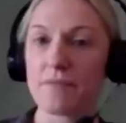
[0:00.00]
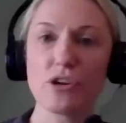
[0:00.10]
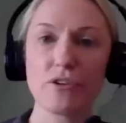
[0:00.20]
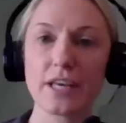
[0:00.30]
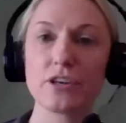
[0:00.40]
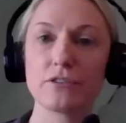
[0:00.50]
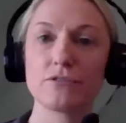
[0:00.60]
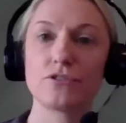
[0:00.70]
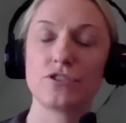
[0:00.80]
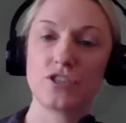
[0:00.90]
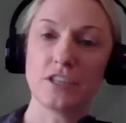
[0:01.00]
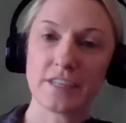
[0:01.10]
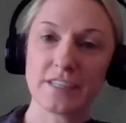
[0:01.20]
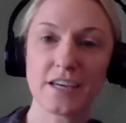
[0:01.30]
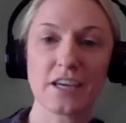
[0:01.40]
know, like your chief
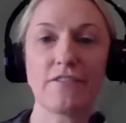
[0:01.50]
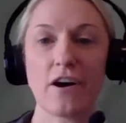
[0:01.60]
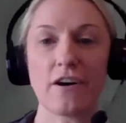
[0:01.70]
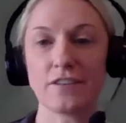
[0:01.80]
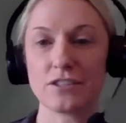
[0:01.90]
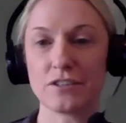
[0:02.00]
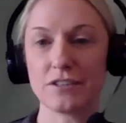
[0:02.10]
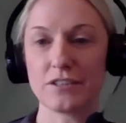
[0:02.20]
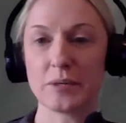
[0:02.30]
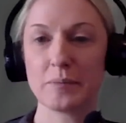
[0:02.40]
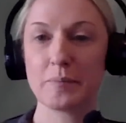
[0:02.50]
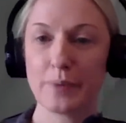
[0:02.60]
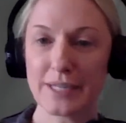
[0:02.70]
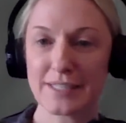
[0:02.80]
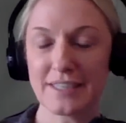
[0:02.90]
executive officer, your
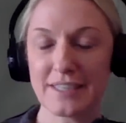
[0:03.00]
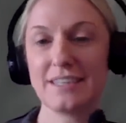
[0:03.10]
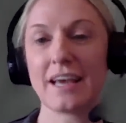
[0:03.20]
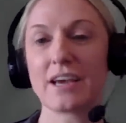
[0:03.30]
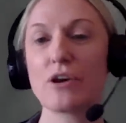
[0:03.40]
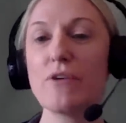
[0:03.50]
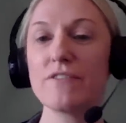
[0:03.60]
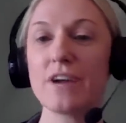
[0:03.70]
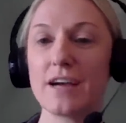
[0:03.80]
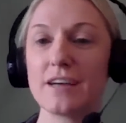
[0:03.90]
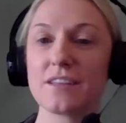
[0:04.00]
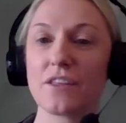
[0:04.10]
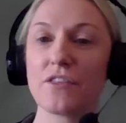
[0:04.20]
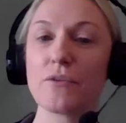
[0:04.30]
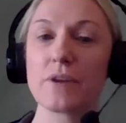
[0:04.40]
president, like whoever has
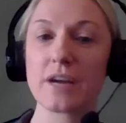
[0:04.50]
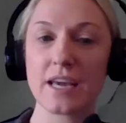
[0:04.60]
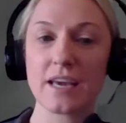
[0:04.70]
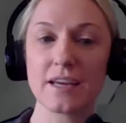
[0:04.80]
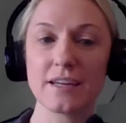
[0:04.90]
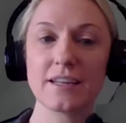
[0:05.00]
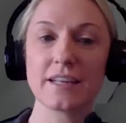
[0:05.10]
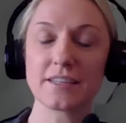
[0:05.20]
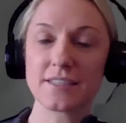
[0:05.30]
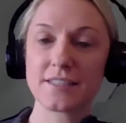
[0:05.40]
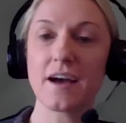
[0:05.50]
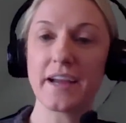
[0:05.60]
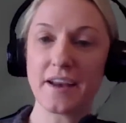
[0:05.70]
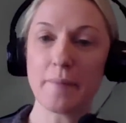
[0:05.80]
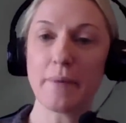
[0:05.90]
authority to like
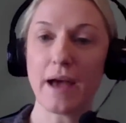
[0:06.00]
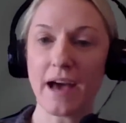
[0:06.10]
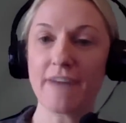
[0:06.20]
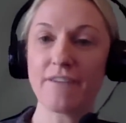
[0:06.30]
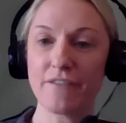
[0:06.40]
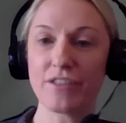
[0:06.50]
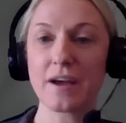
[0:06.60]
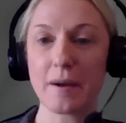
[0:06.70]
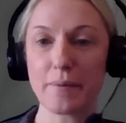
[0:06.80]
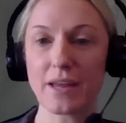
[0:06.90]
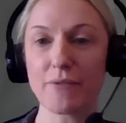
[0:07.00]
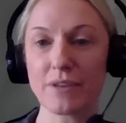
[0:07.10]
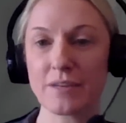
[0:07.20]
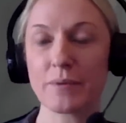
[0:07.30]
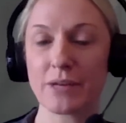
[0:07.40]
sign on behalf of the company.
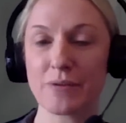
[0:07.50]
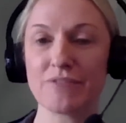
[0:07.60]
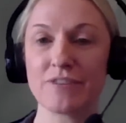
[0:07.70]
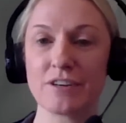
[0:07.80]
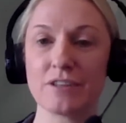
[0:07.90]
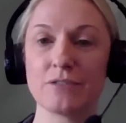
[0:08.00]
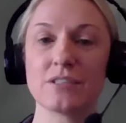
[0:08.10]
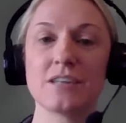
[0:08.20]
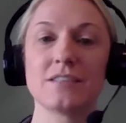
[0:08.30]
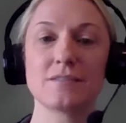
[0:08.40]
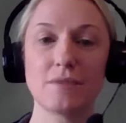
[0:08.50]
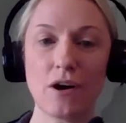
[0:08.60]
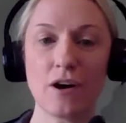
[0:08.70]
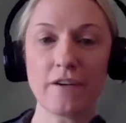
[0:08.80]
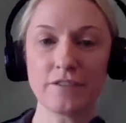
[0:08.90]
We typically refer to those as
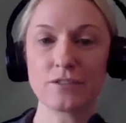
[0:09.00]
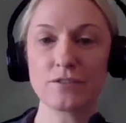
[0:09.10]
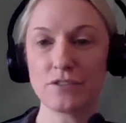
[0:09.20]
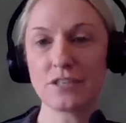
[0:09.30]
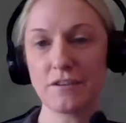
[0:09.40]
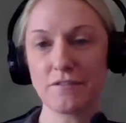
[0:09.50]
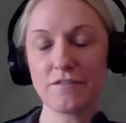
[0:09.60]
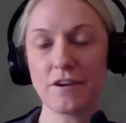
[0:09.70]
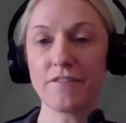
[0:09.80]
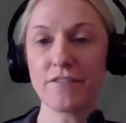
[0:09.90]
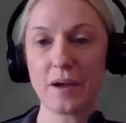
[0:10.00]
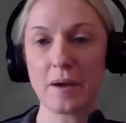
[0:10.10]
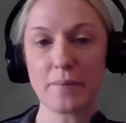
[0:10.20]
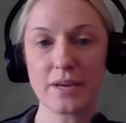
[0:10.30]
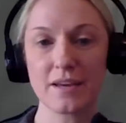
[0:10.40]
officers of the
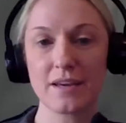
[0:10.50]
company.